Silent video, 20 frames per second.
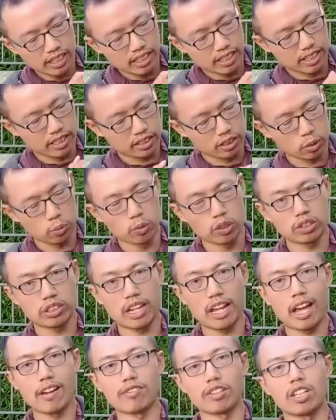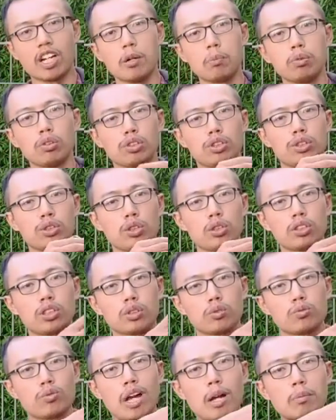you want to have a couple of shirts
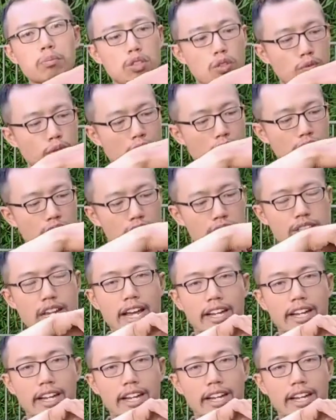wrapped around the neck.